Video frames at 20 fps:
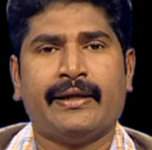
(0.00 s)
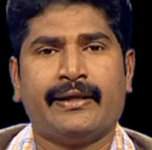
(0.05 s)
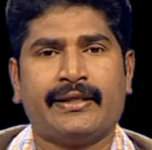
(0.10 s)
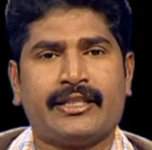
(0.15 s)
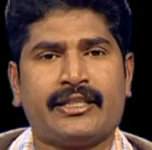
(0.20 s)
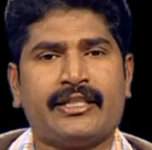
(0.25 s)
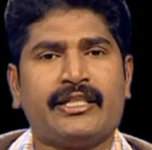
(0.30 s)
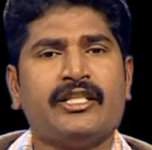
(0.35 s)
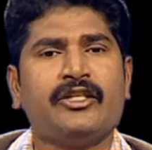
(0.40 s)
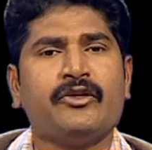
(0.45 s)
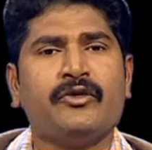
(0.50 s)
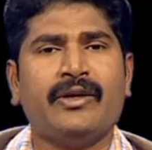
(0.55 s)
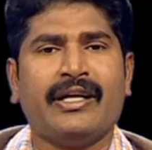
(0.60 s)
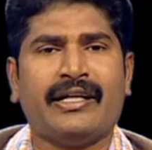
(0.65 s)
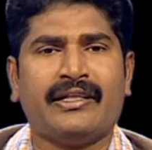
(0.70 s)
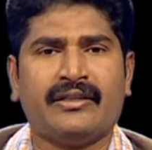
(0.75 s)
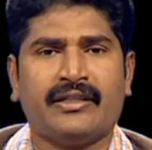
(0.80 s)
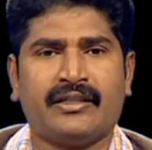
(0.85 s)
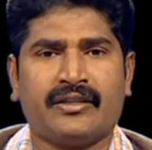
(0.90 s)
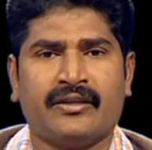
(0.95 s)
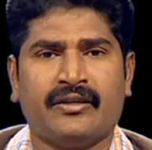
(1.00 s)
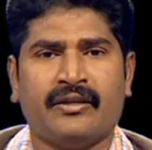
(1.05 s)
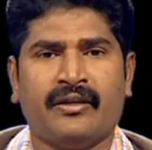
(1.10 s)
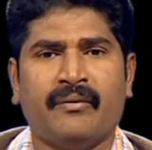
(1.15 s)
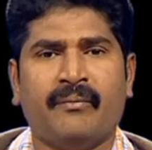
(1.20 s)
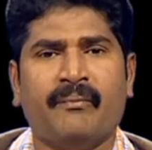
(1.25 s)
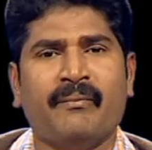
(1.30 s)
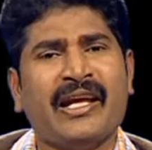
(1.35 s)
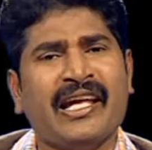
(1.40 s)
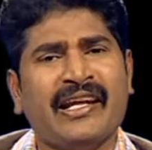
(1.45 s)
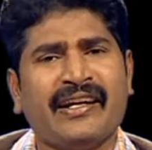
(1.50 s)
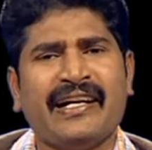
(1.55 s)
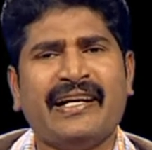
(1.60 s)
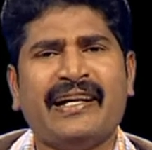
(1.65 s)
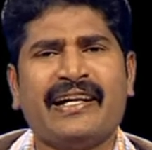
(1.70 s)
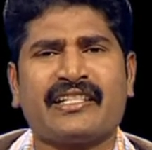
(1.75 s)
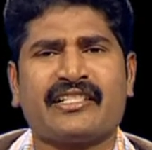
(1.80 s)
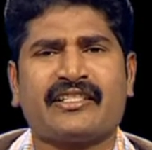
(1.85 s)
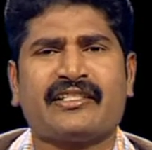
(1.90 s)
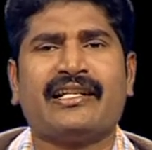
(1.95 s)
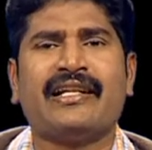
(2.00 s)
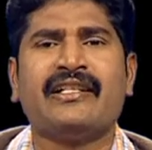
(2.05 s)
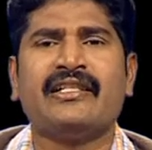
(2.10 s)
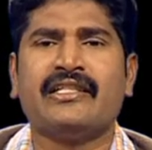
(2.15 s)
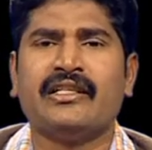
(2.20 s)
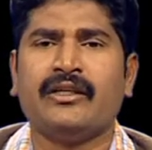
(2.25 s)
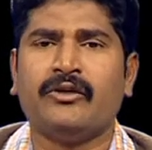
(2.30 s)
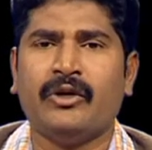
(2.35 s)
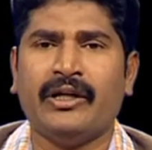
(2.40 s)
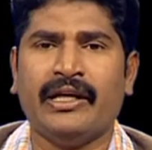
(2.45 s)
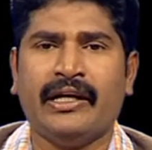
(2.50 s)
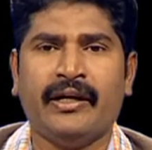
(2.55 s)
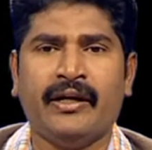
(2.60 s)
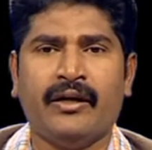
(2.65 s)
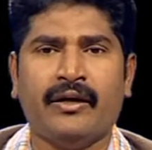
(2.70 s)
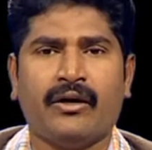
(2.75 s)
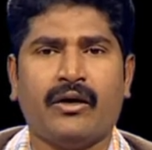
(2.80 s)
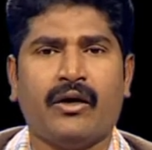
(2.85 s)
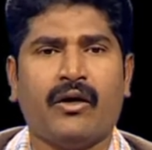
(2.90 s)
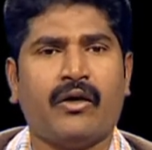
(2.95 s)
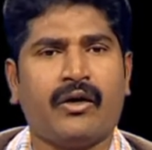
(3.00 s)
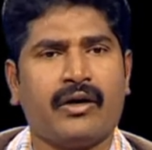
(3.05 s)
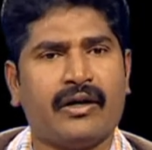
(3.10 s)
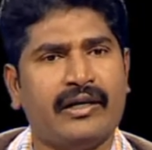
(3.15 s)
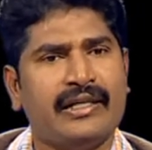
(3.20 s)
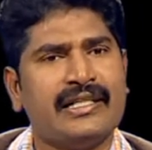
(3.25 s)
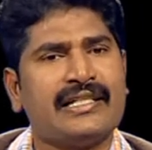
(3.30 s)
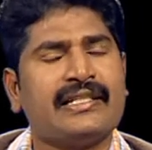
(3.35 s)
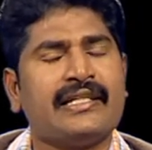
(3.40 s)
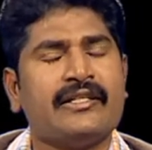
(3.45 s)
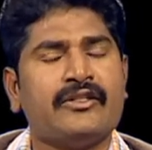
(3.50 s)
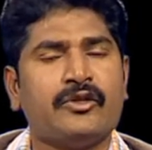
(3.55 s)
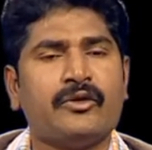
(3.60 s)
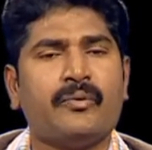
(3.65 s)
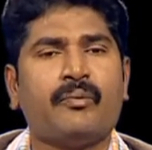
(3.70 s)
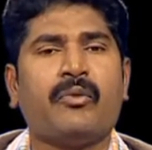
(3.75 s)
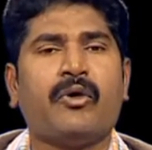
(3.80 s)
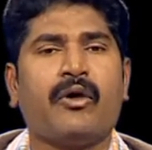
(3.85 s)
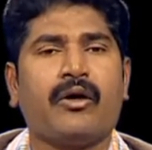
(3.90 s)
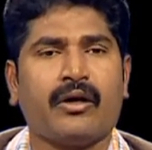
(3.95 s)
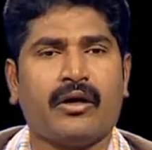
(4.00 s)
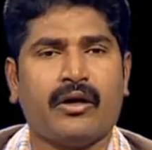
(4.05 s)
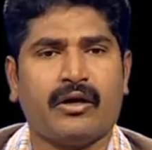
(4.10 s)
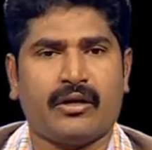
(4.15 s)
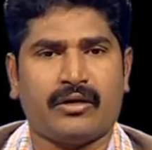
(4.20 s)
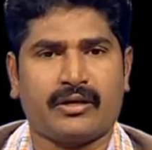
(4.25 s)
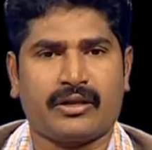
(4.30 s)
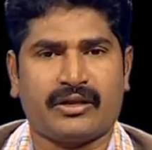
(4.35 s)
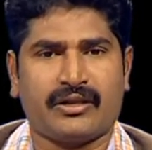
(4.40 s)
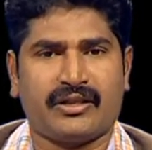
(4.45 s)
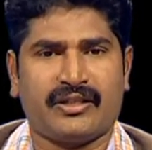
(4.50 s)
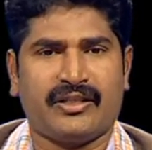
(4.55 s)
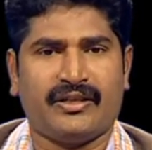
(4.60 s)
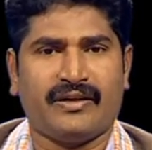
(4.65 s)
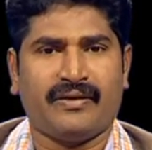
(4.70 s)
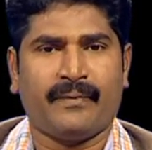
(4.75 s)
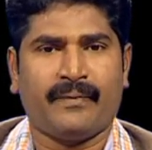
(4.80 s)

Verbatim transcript: Students may read extensively or listen to podcasts.